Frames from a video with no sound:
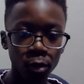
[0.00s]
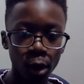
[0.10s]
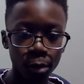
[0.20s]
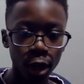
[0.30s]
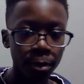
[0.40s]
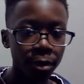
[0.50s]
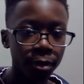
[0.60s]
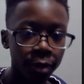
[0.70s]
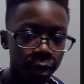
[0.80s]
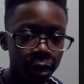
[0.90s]
up top.
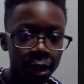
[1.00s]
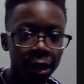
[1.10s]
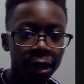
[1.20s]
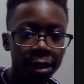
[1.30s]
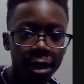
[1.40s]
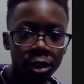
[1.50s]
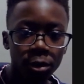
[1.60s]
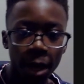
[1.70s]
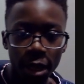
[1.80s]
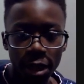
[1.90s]
And it sounds
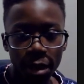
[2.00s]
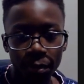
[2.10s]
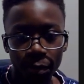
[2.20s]
crazy,